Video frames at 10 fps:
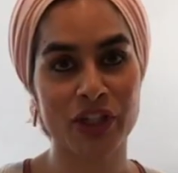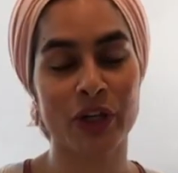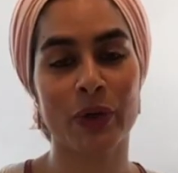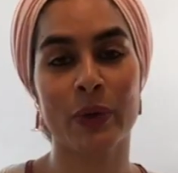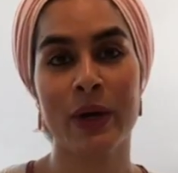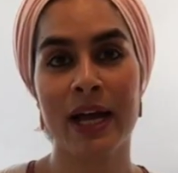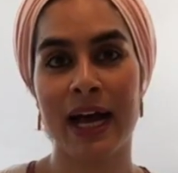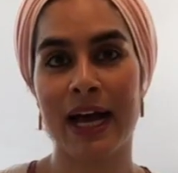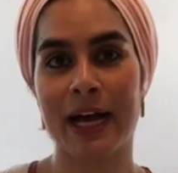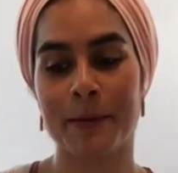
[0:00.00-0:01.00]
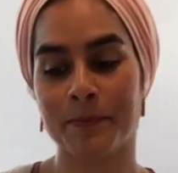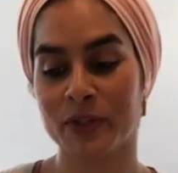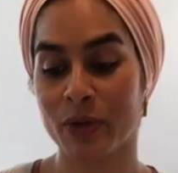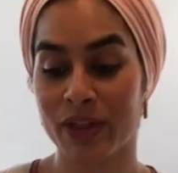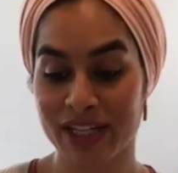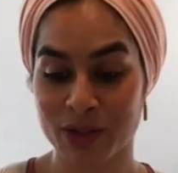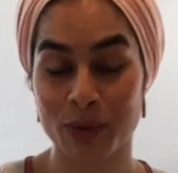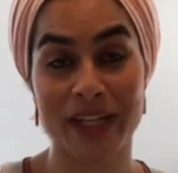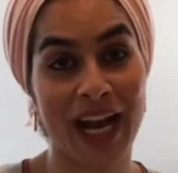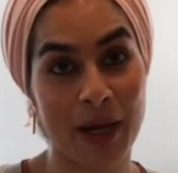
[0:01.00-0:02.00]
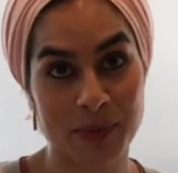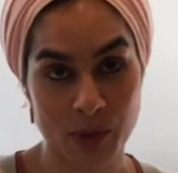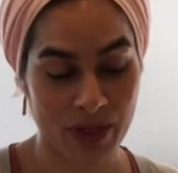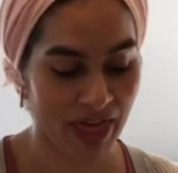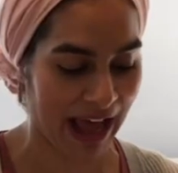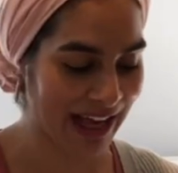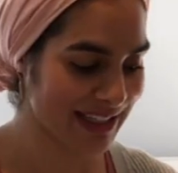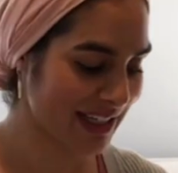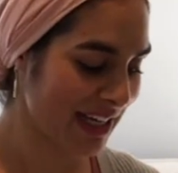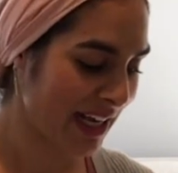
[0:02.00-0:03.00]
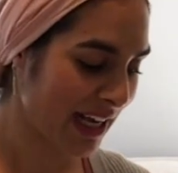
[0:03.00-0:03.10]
So, so this really helps with that.